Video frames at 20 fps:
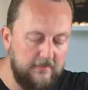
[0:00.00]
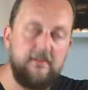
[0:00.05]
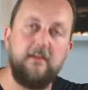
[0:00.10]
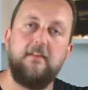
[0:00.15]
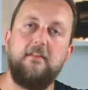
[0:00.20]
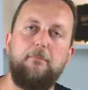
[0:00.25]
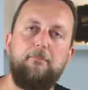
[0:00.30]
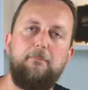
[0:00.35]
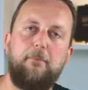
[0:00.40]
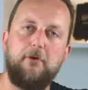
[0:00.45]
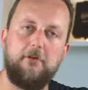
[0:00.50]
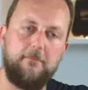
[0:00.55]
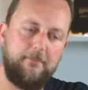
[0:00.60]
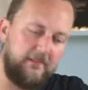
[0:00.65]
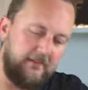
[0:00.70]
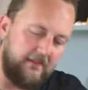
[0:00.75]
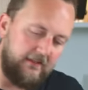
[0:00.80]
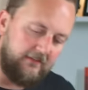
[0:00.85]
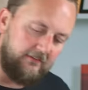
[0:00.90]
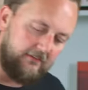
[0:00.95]
down the bottom
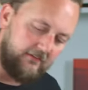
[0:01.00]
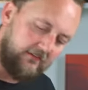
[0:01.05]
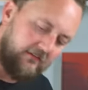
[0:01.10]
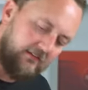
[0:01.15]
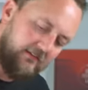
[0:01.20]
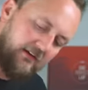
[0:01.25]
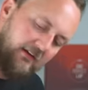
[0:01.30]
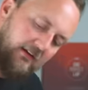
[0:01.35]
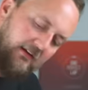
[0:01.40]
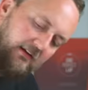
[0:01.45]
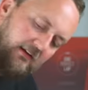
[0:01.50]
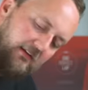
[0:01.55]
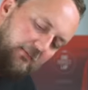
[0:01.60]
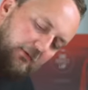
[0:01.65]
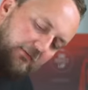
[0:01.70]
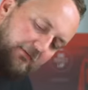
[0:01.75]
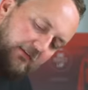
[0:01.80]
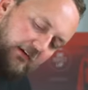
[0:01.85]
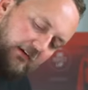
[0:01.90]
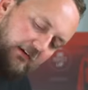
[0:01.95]
of the engine.
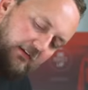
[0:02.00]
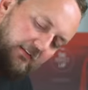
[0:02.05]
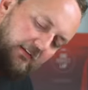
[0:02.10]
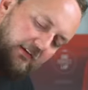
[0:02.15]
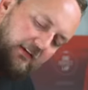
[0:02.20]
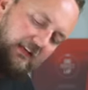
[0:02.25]
We've got the